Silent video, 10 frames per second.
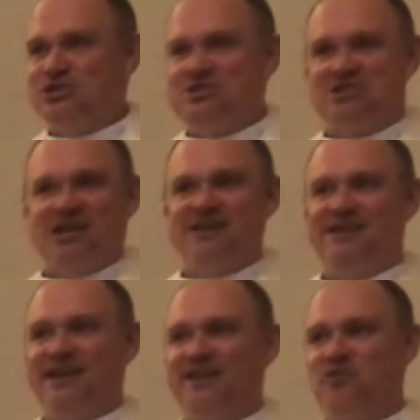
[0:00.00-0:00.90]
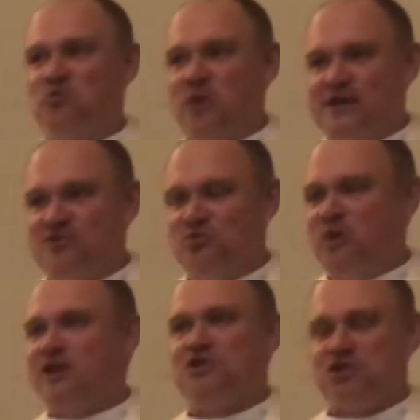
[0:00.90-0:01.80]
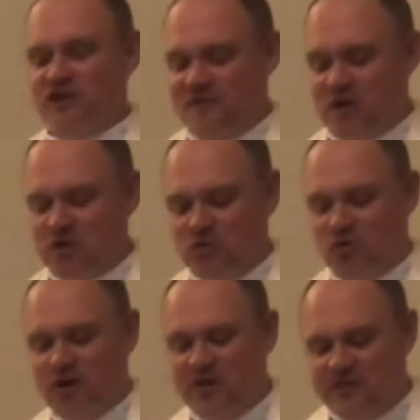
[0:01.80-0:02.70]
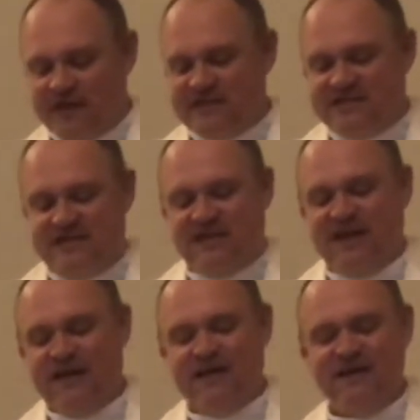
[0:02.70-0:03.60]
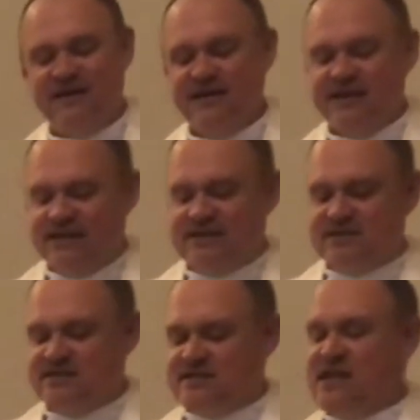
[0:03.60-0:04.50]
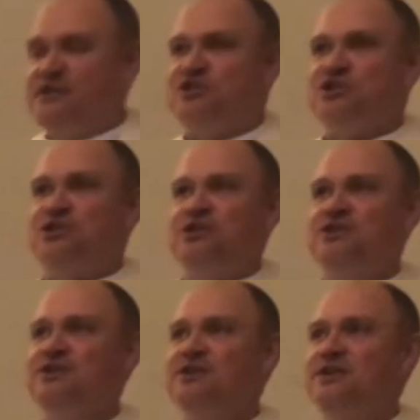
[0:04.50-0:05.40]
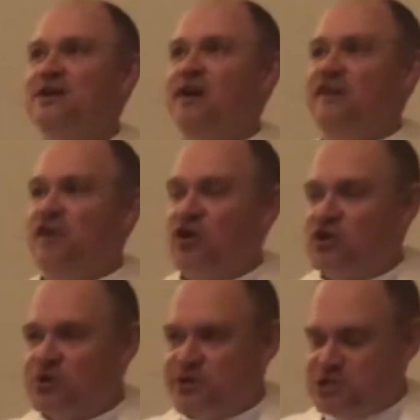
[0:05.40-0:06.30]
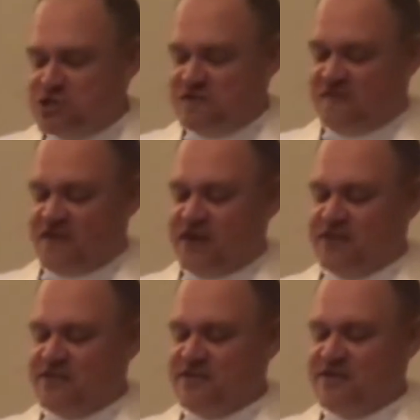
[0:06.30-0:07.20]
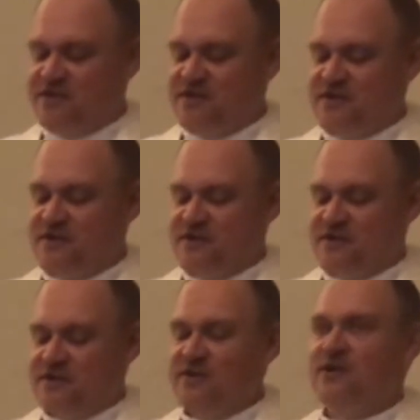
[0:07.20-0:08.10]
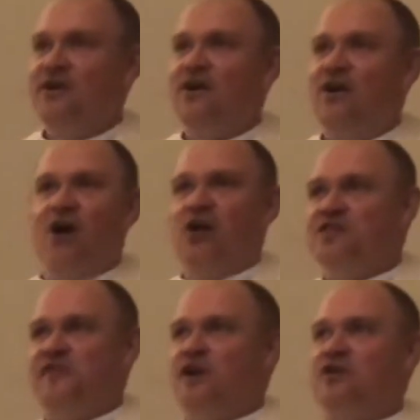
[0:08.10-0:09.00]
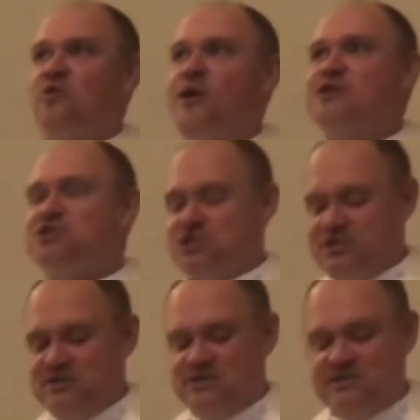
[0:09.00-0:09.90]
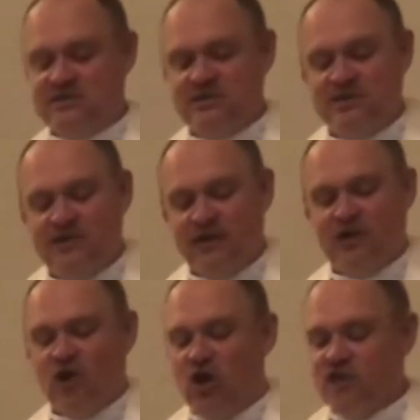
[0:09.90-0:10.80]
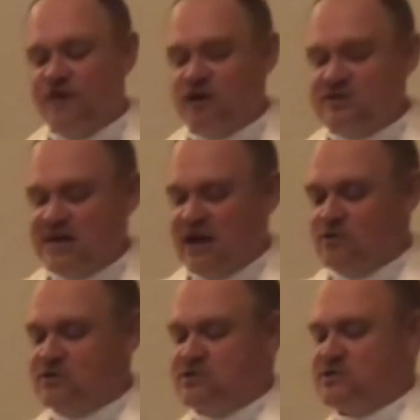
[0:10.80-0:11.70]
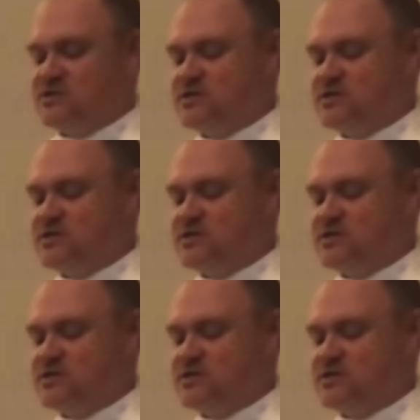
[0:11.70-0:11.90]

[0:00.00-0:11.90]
Sunday, the resurrection of our Lord, this day is the center of our Christian faith. All of our questions and all of our doubts,